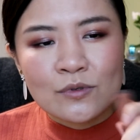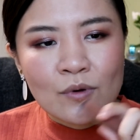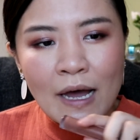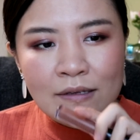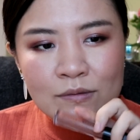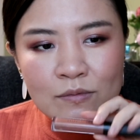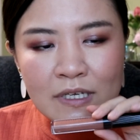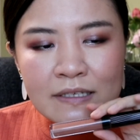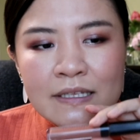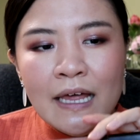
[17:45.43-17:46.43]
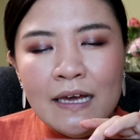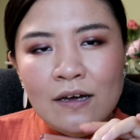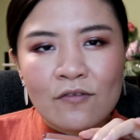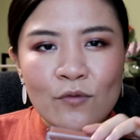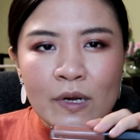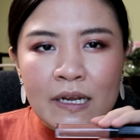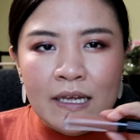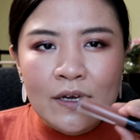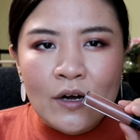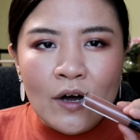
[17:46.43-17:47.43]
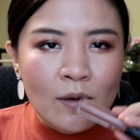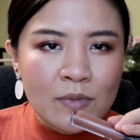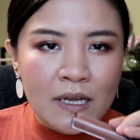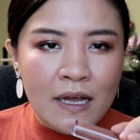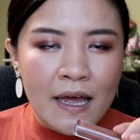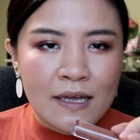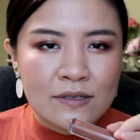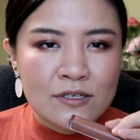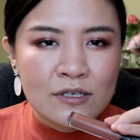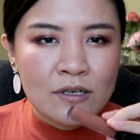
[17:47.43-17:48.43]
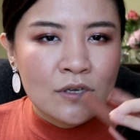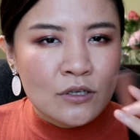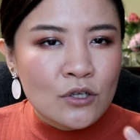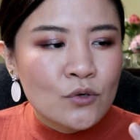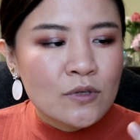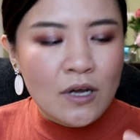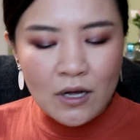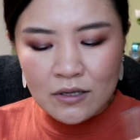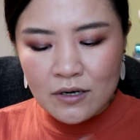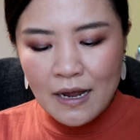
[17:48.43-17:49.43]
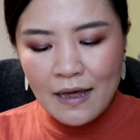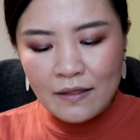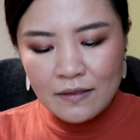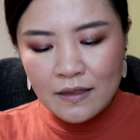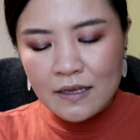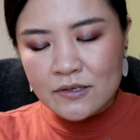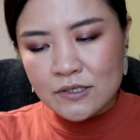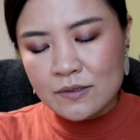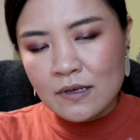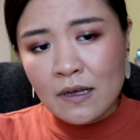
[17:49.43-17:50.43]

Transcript: So it's like a really complicated nude color, and this